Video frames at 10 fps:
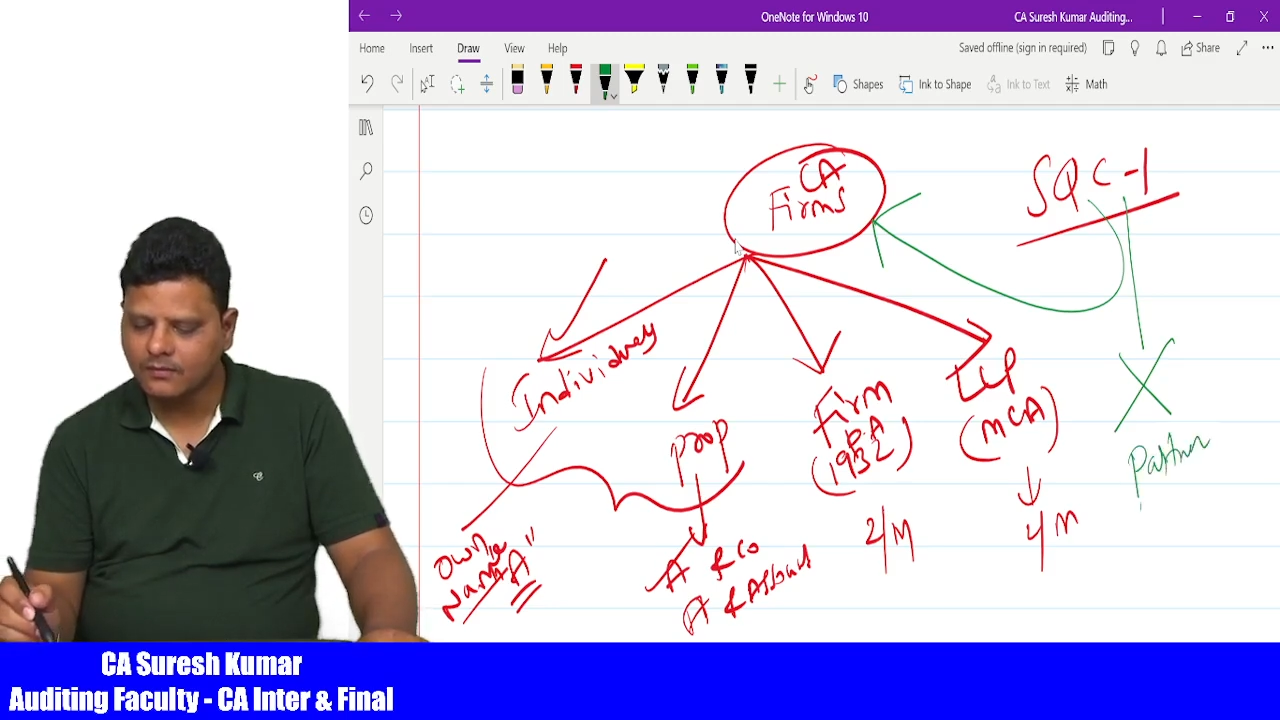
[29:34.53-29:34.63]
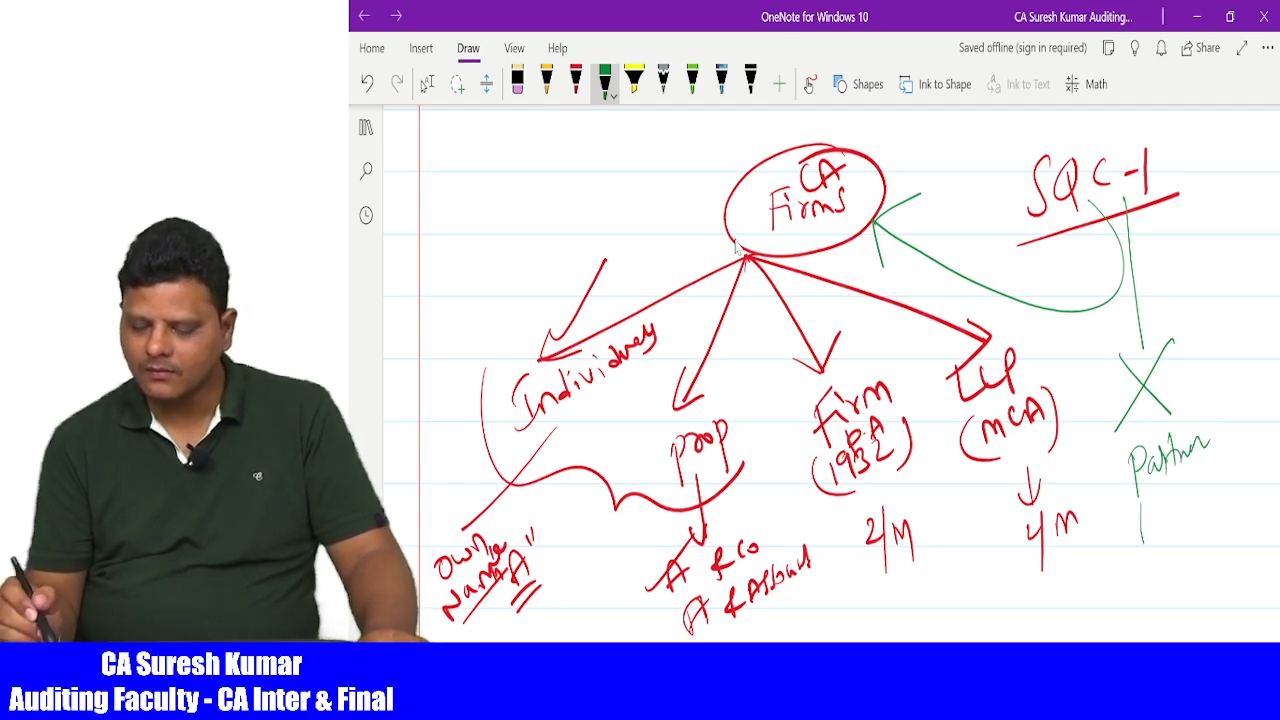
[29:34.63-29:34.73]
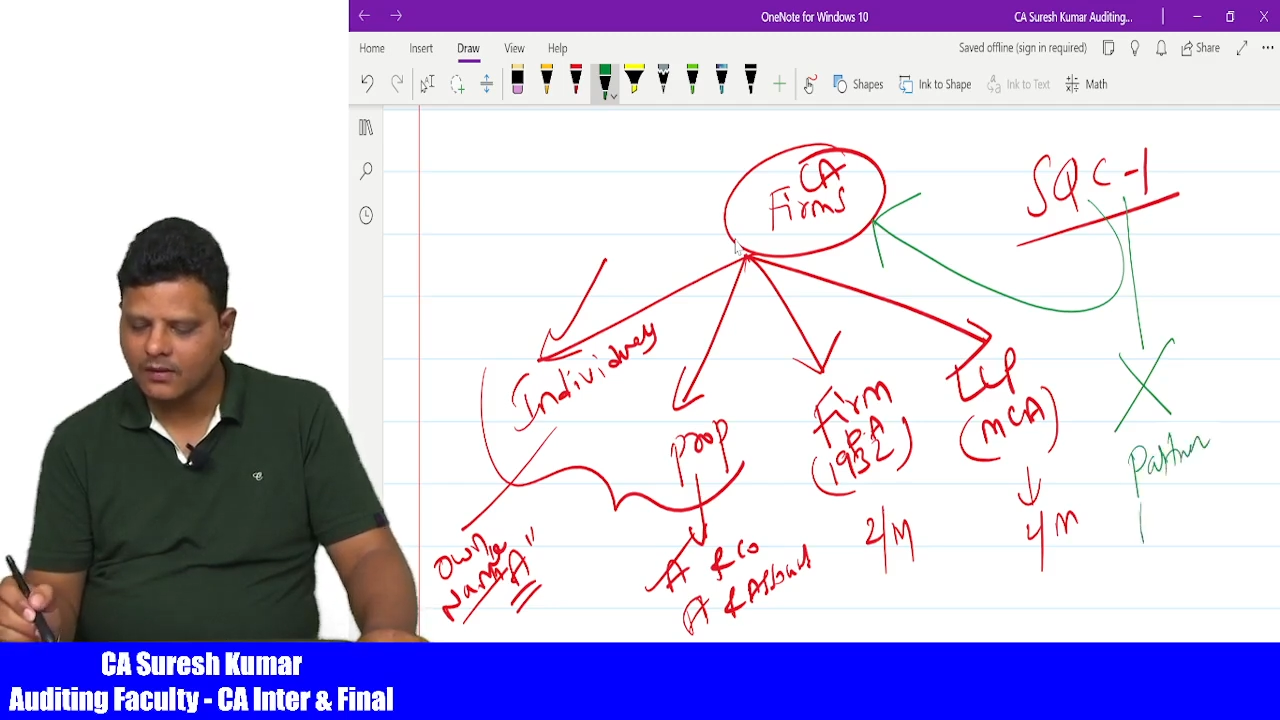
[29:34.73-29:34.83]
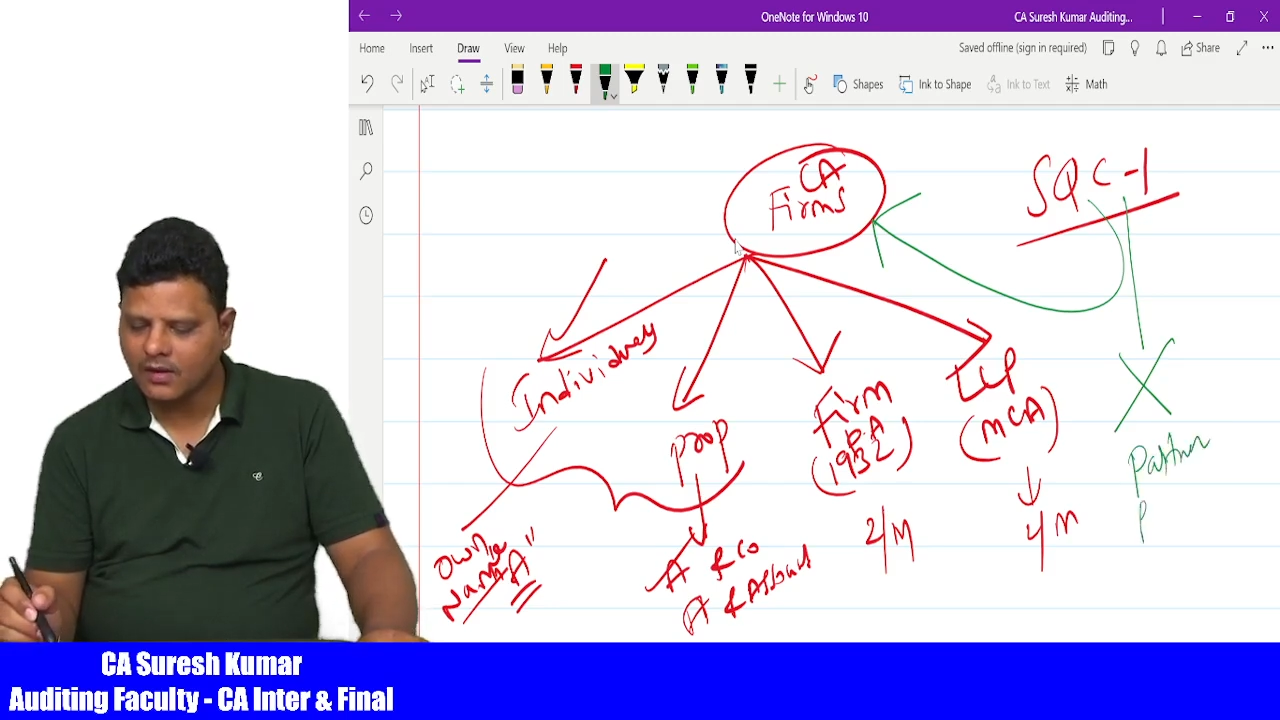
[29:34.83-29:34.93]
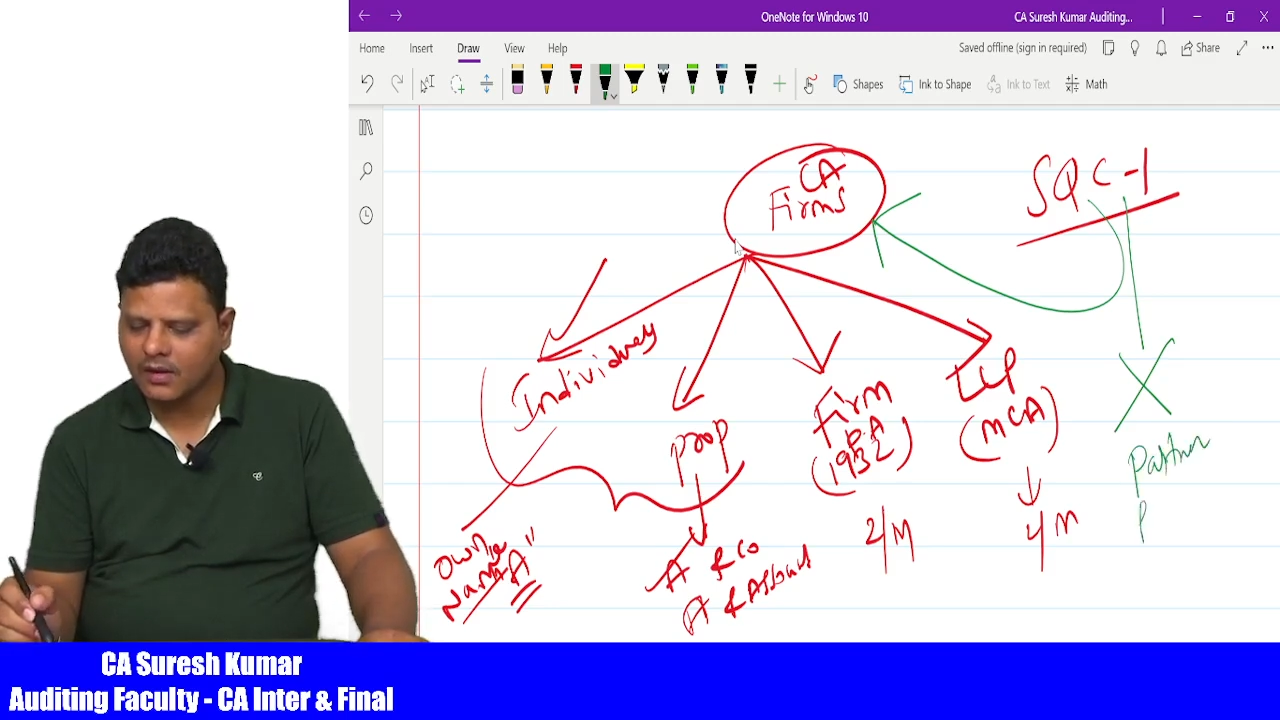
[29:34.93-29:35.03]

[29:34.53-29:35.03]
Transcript: or